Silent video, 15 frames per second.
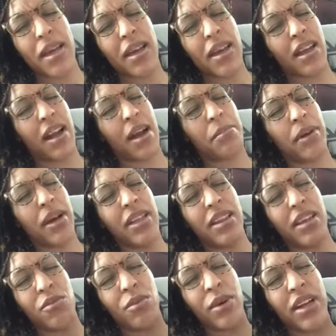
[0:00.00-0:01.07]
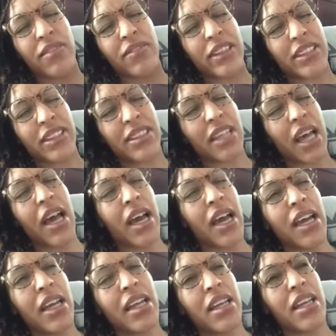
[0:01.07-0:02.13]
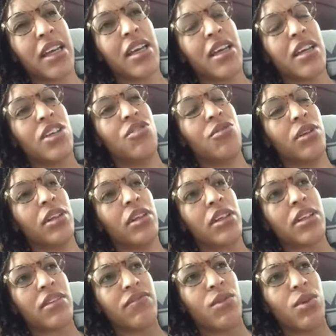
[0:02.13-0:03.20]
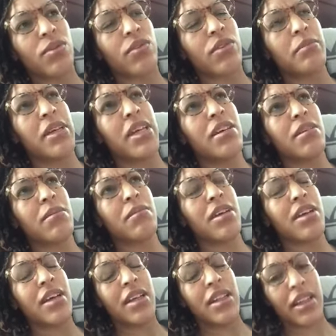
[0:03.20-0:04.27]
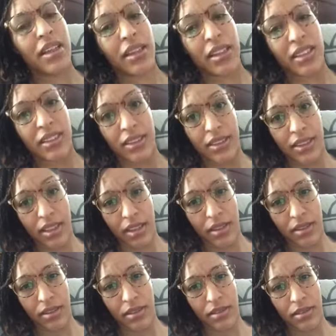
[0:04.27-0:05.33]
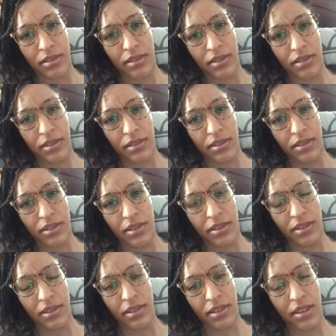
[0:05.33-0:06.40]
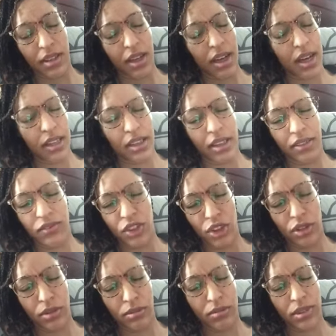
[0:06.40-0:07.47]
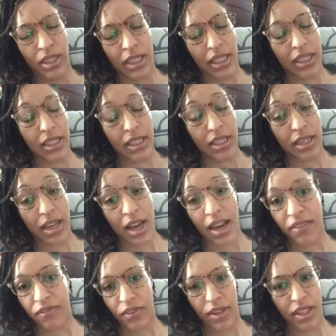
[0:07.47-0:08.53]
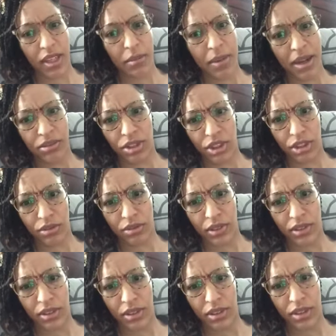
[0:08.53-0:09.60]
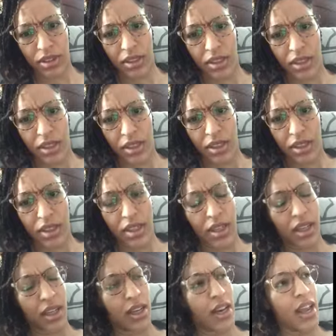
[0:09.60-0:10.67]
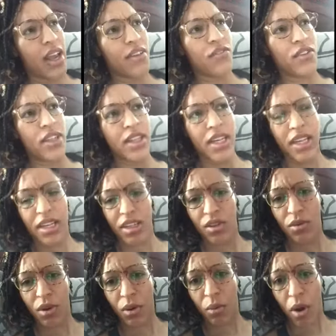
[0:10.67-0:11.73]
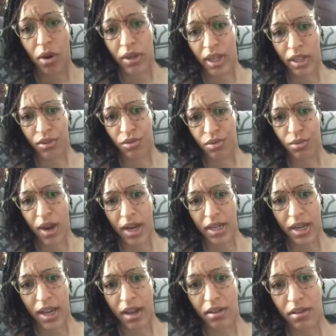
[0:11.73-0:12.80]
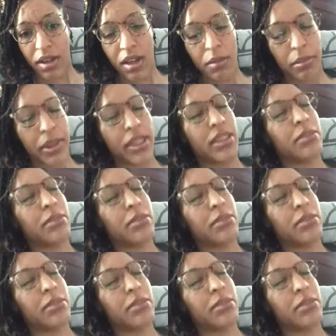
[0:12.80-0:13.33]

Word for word: And I pray that whatever sign you were looking for from him, that this is it. God loves you, and he did not forget about you. And everything you are walking through right now, please